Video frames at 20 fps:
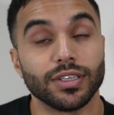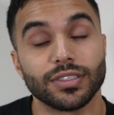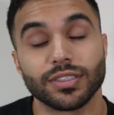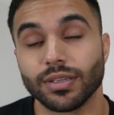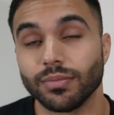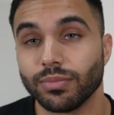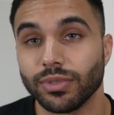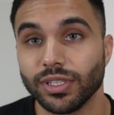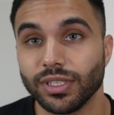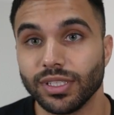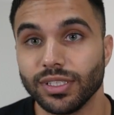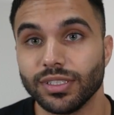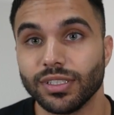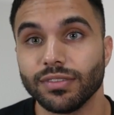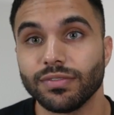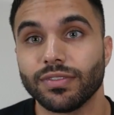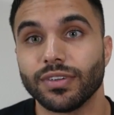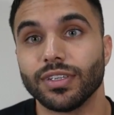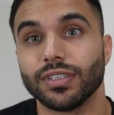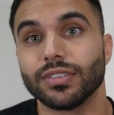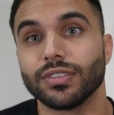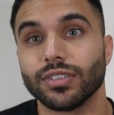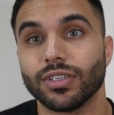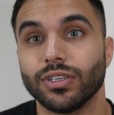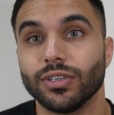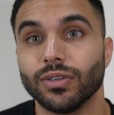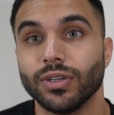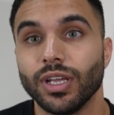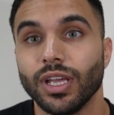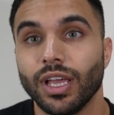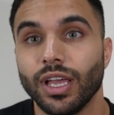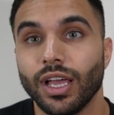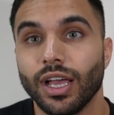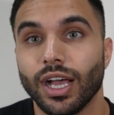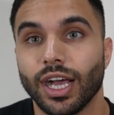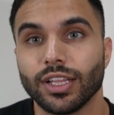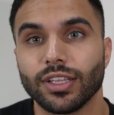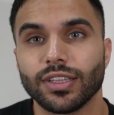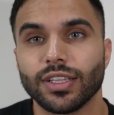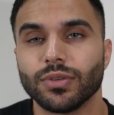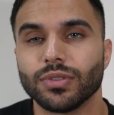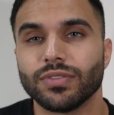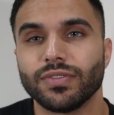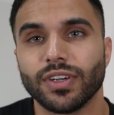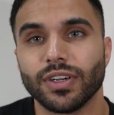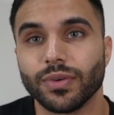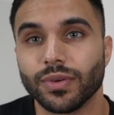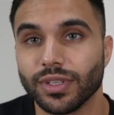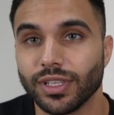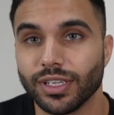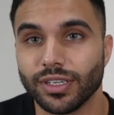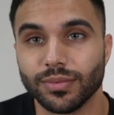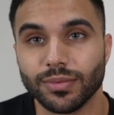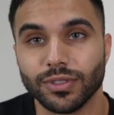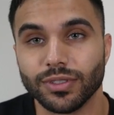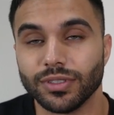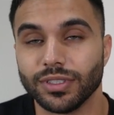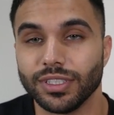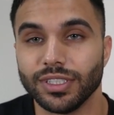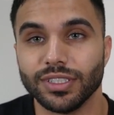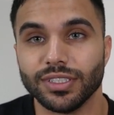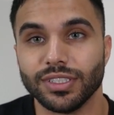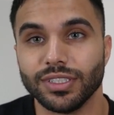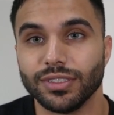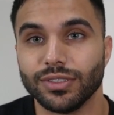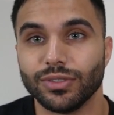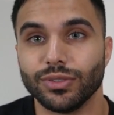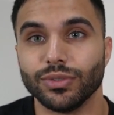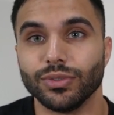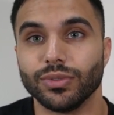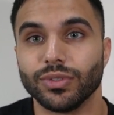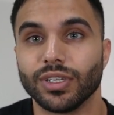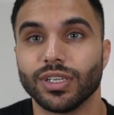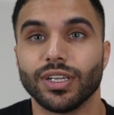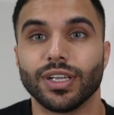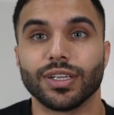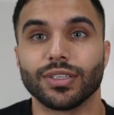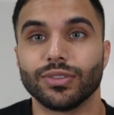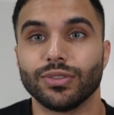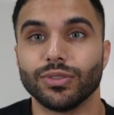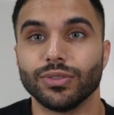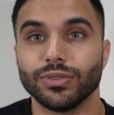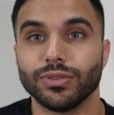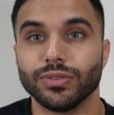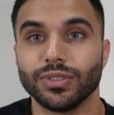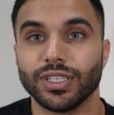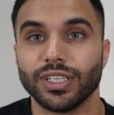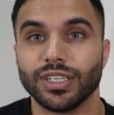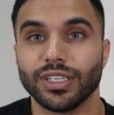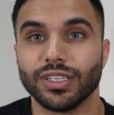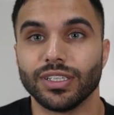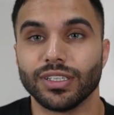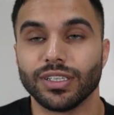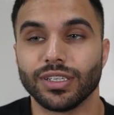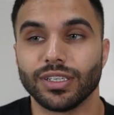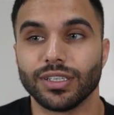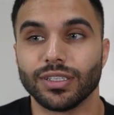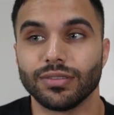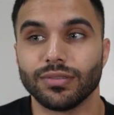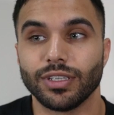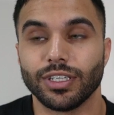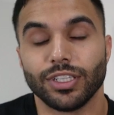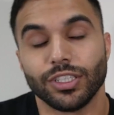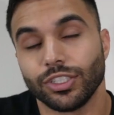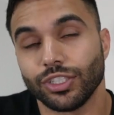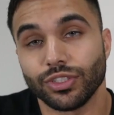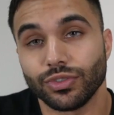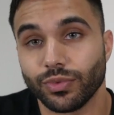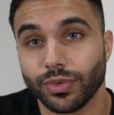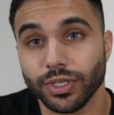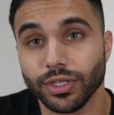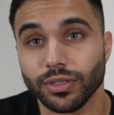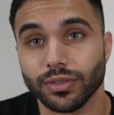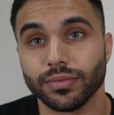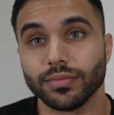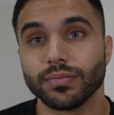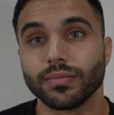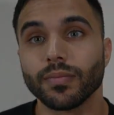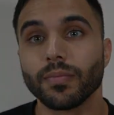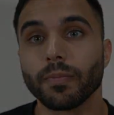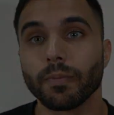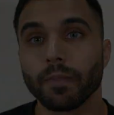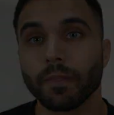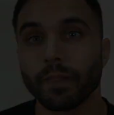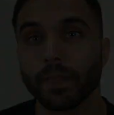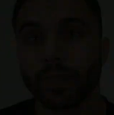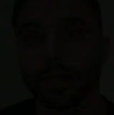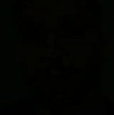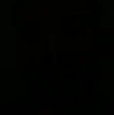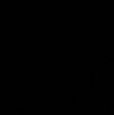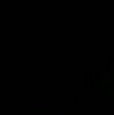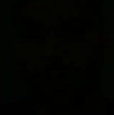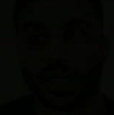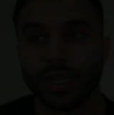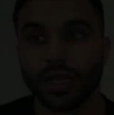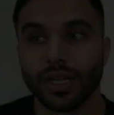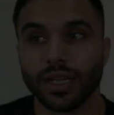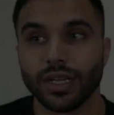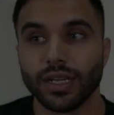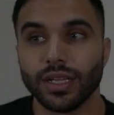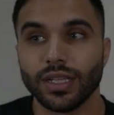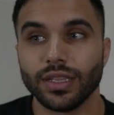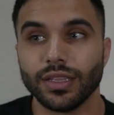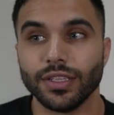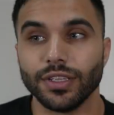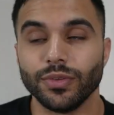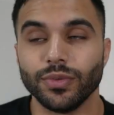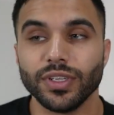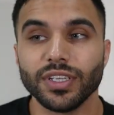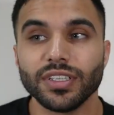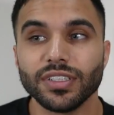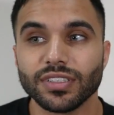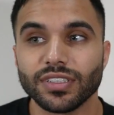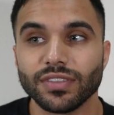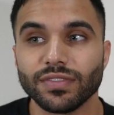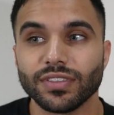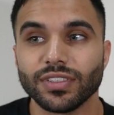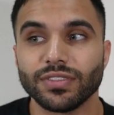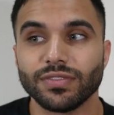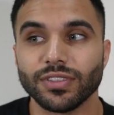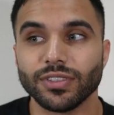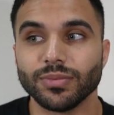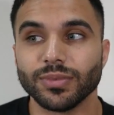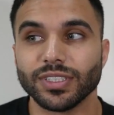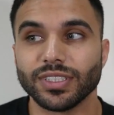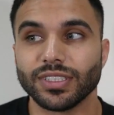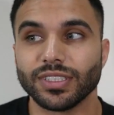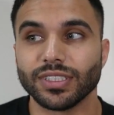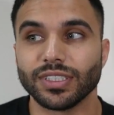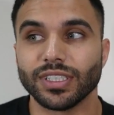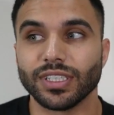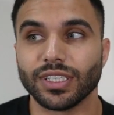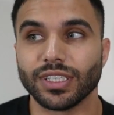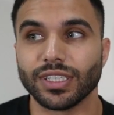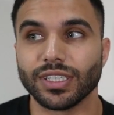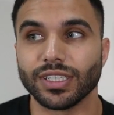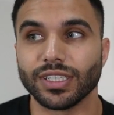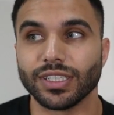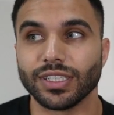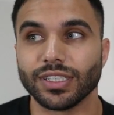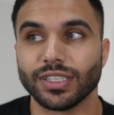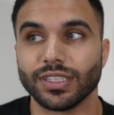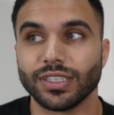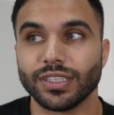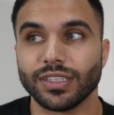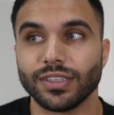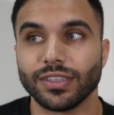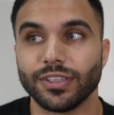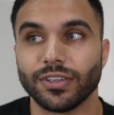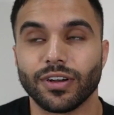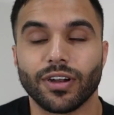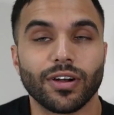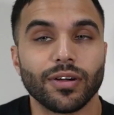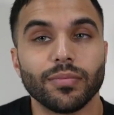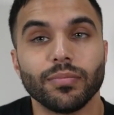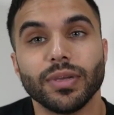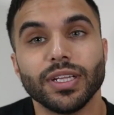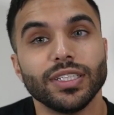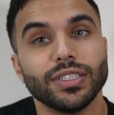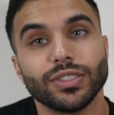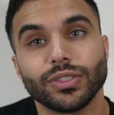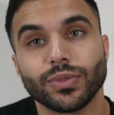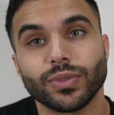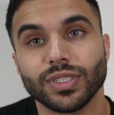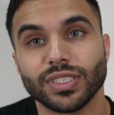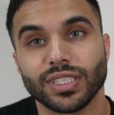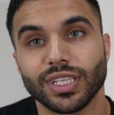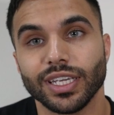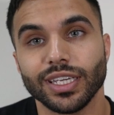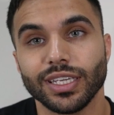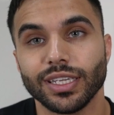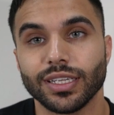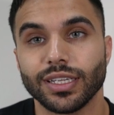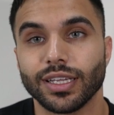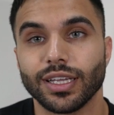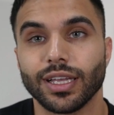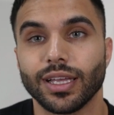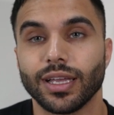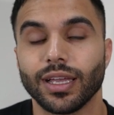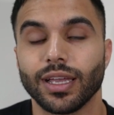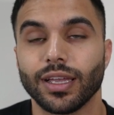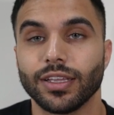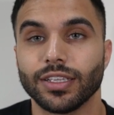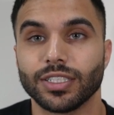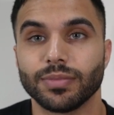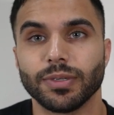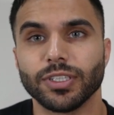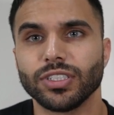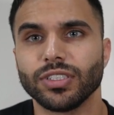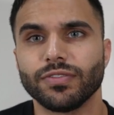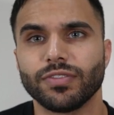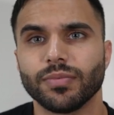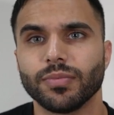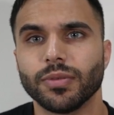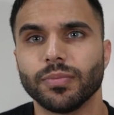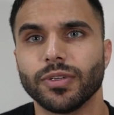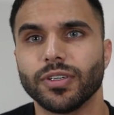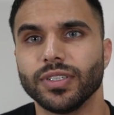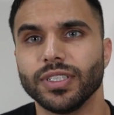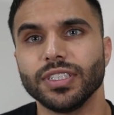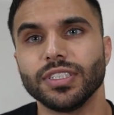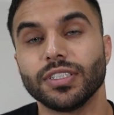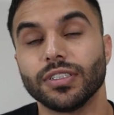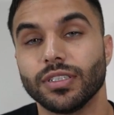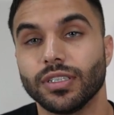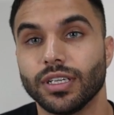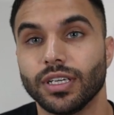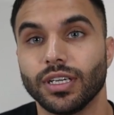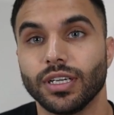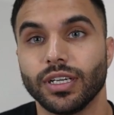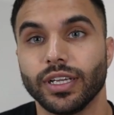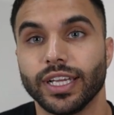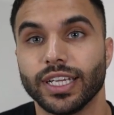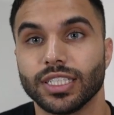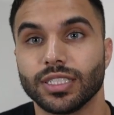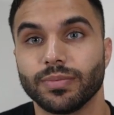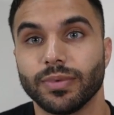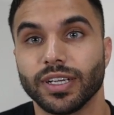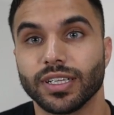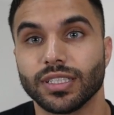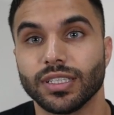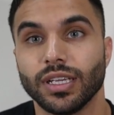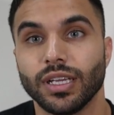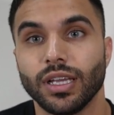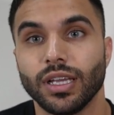it's completely different. So I thought that was very relatable and easy to connect to, and it's just real. The uniqueness of this film is there aren't many stories like it, especially from the Middle Eastern aspect.